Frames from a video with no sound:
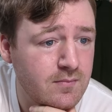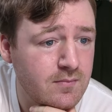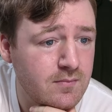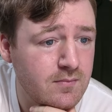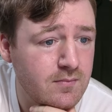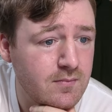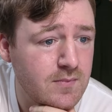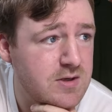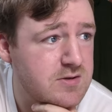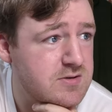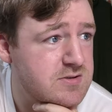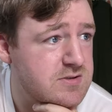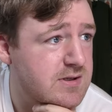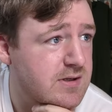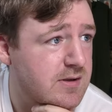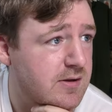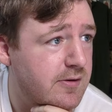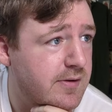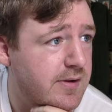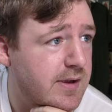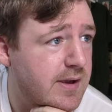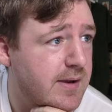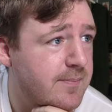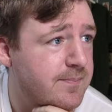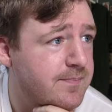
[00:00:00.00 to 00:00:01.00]
Interesting.
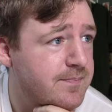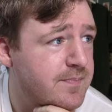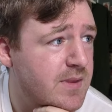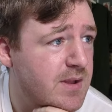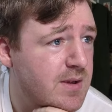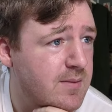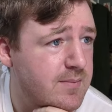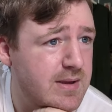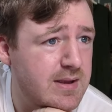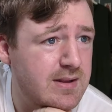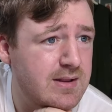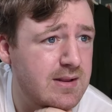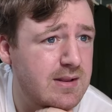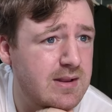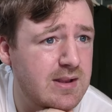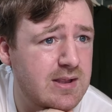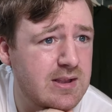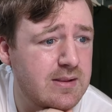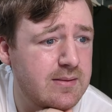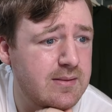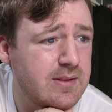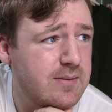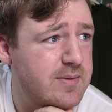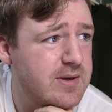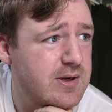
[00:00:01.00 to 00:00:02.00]
Okay. Yeah,
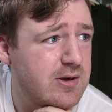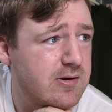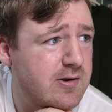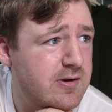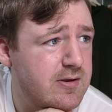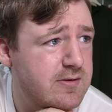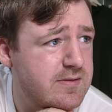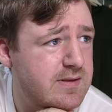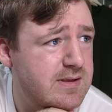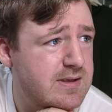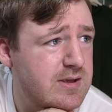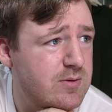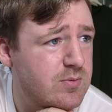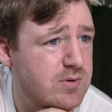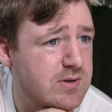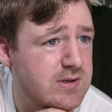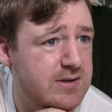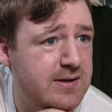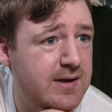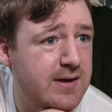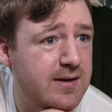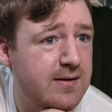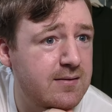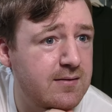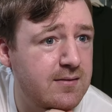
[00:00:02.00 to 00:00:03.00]
let me know how you think he would have
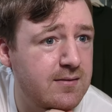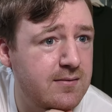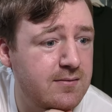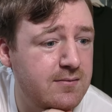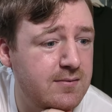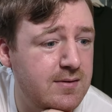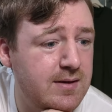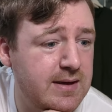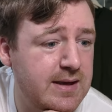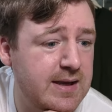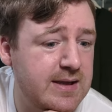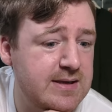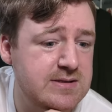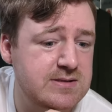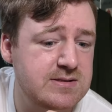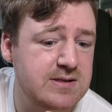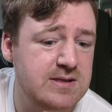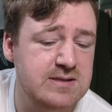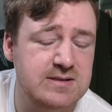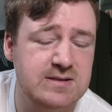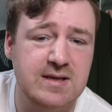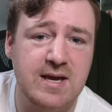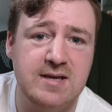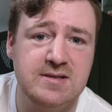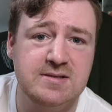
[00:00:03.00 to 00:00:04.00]
done against
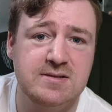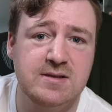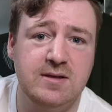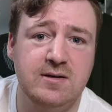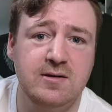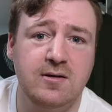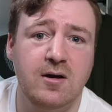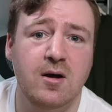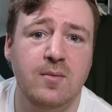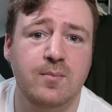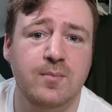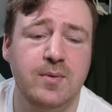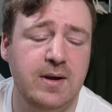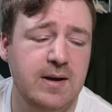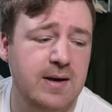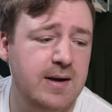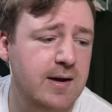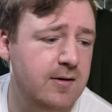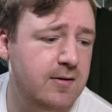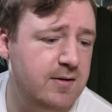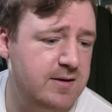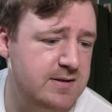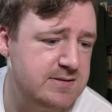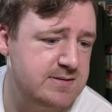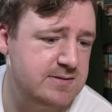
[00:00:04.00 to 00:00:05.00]
these guys at the top right
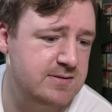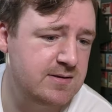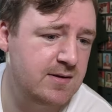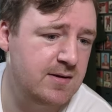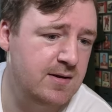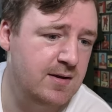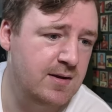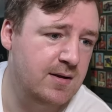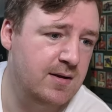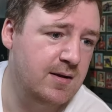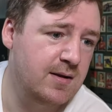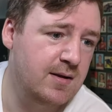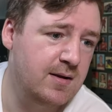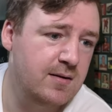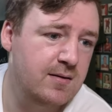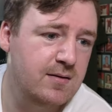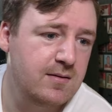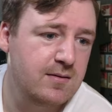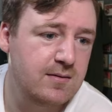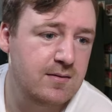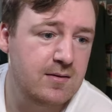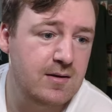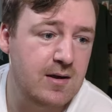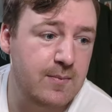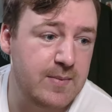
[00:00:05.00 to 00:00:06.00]
now. Because,
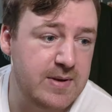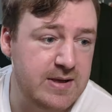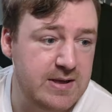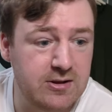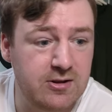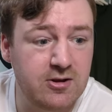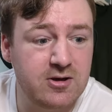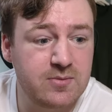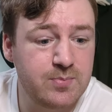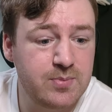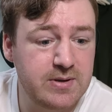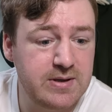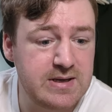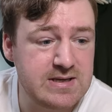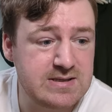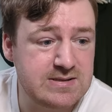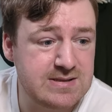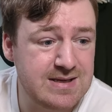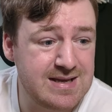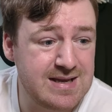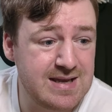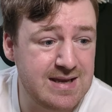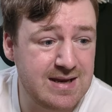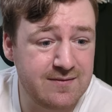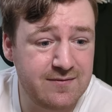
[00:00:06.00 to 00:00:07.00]
I mean, he looked pretty
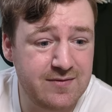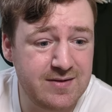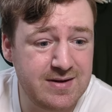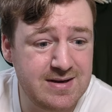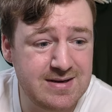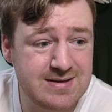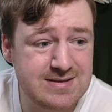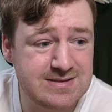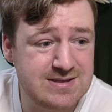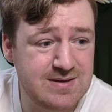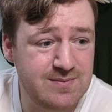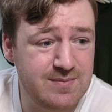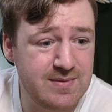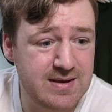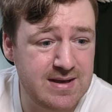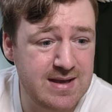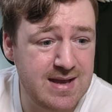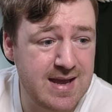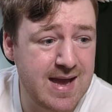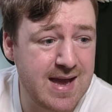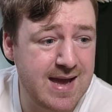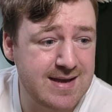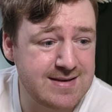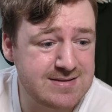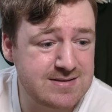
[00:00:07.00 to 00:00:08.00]
sick. He definitely didn't seem like
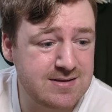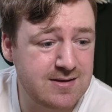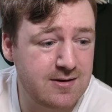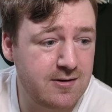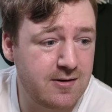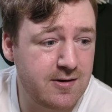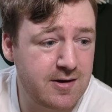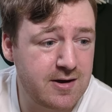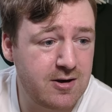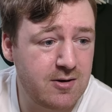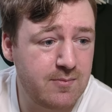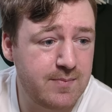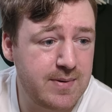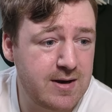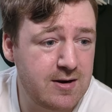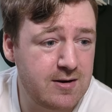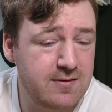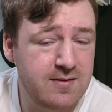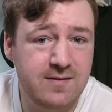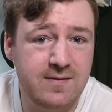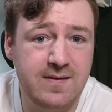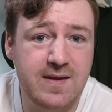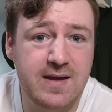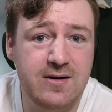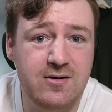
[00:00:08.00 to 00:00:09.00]
he has the knockout power
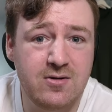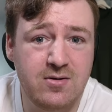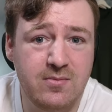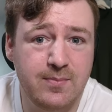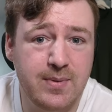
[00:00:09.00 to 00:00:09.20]
that they do.